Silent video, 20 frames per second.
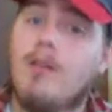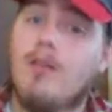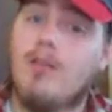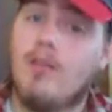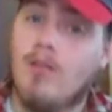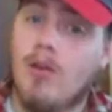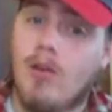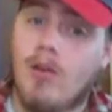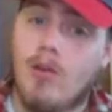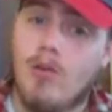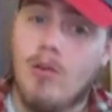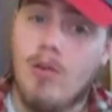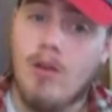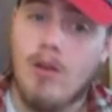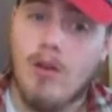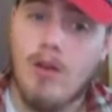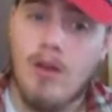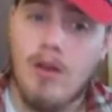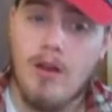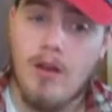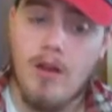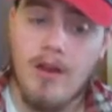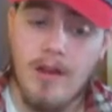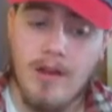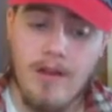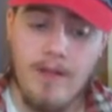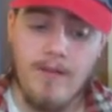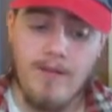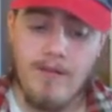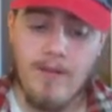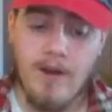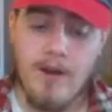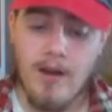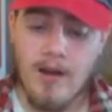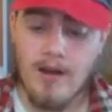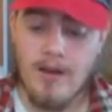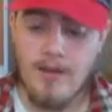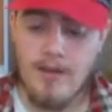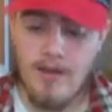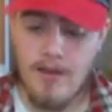So if
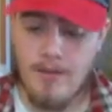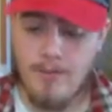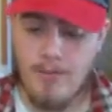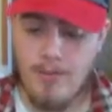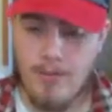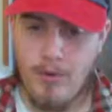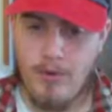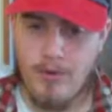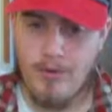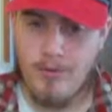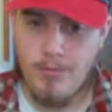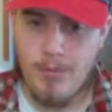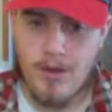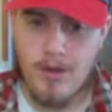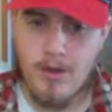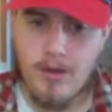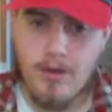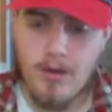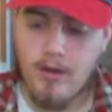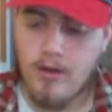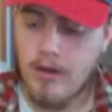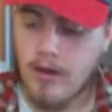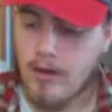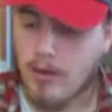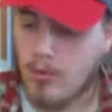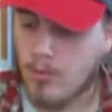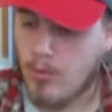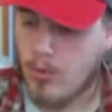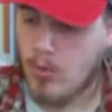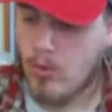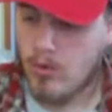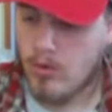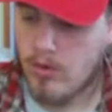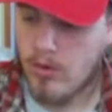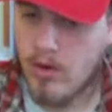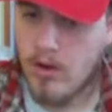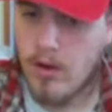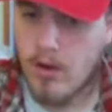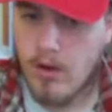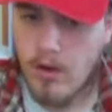not, that puts me on the leaderboard.